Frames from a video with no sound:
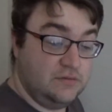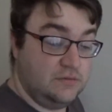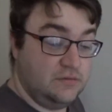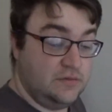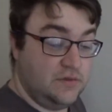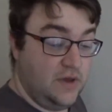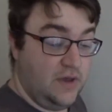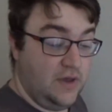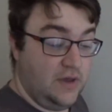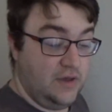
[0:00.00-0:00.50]

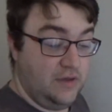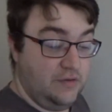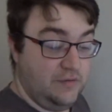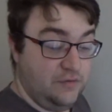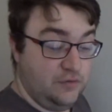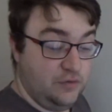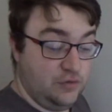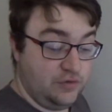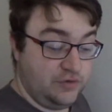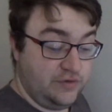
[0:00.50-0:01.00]
day
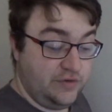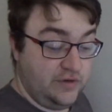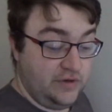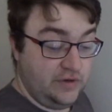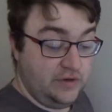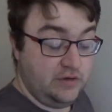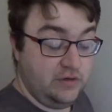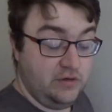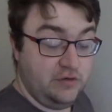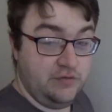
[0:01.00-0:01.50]

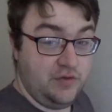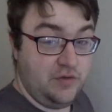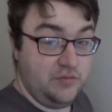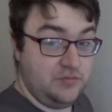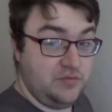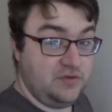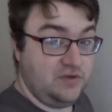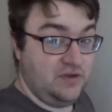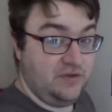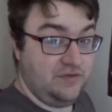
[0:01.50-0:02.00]
14 of
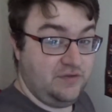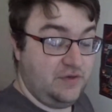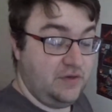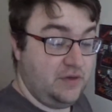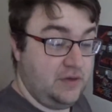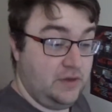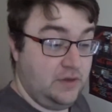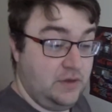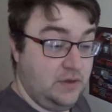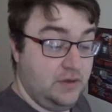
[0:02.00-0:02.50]

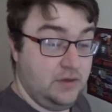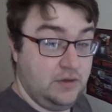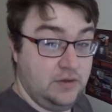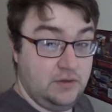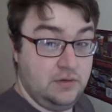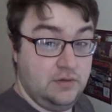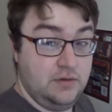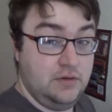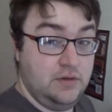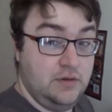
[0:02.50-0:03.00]
MTV.
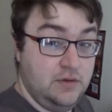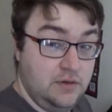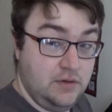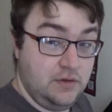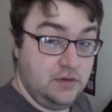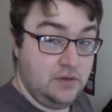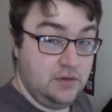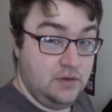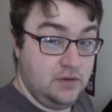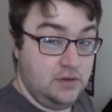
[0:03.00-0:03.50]

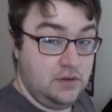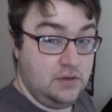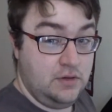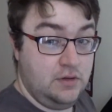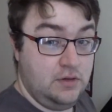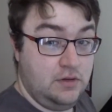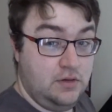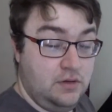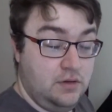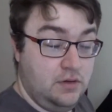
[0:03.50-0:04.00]

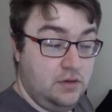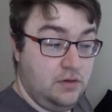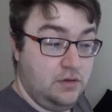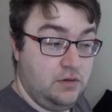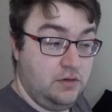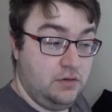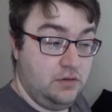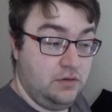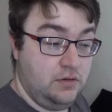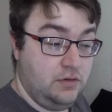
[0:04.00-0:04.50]

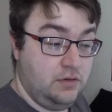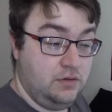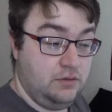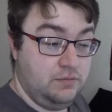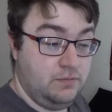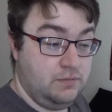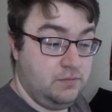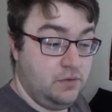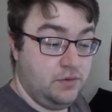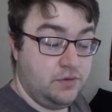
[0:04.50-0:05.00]
I
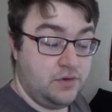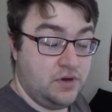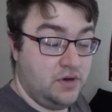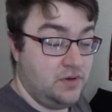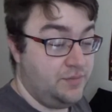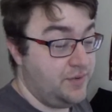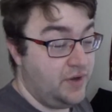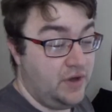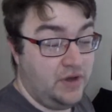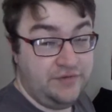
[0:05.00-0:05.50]
woke
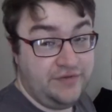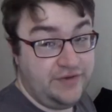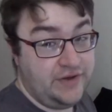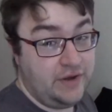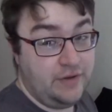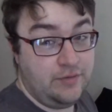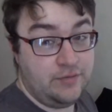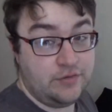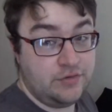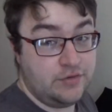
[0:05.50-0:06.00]
up half an
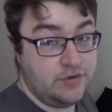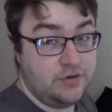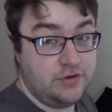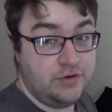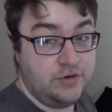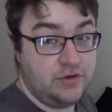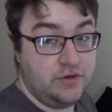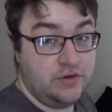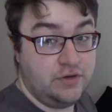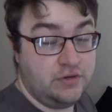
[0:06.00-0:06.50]
hour
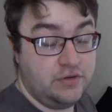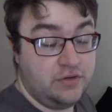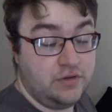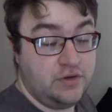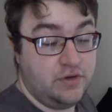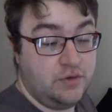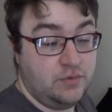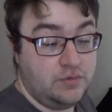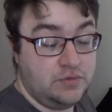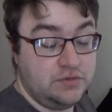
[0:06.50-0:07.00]
earlier than
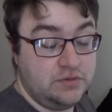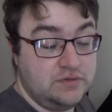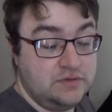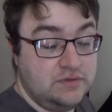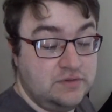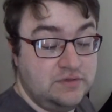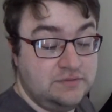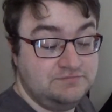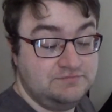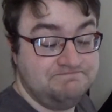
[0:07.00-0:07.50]
I
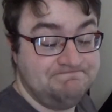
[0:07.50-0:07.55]
wanted.